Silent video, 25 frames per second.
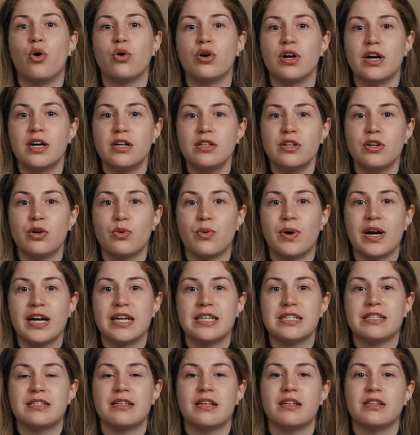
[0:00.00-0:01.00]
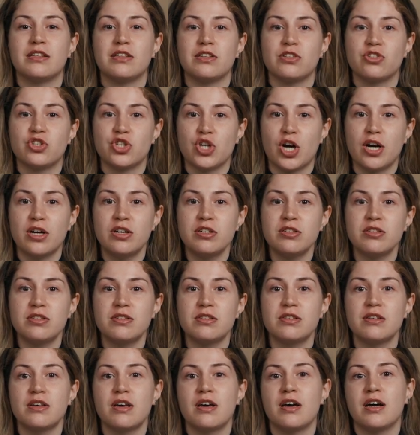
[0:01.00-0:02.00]
or otherwise the
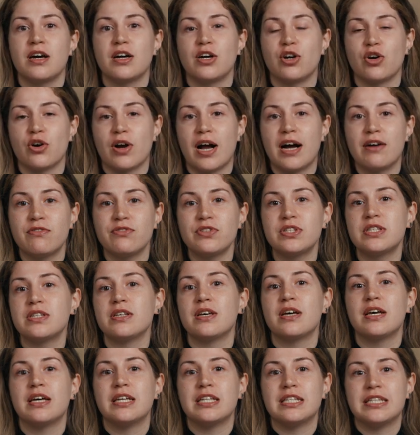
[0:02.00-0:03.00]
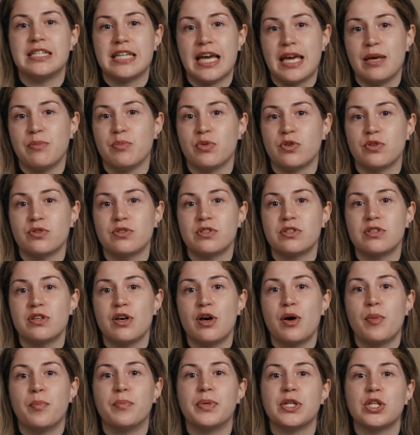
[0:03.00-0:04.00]
charts, graphs, tables,
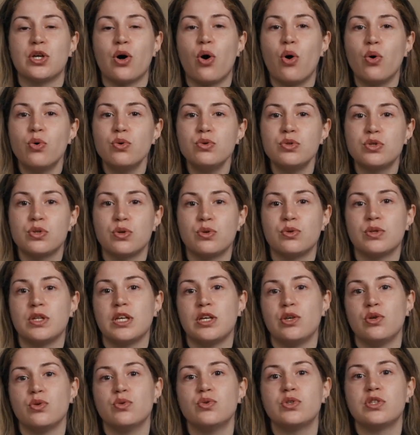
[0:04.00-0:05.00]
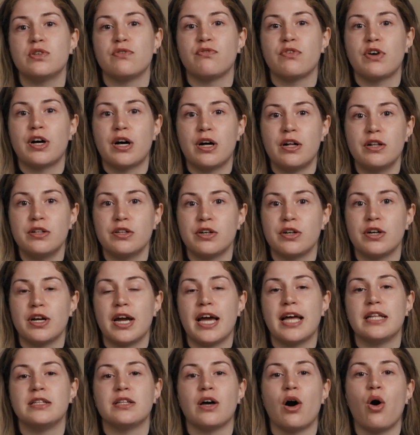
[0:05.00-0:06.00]
but also the use of color
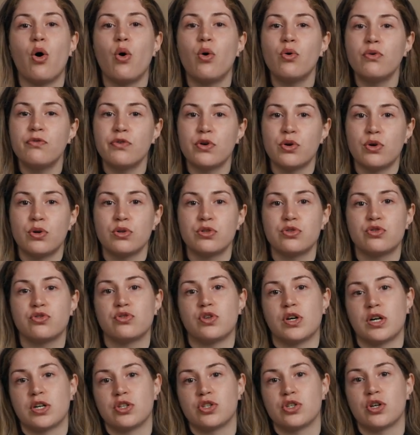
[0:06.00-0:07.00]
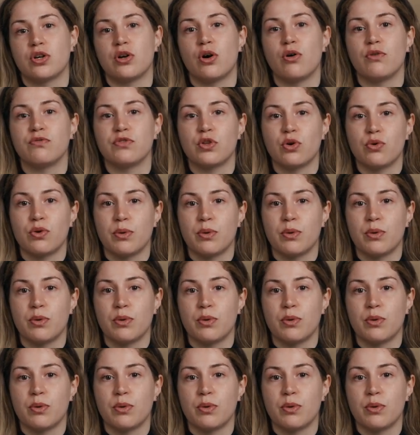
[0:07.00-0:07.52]
and the overall structure of the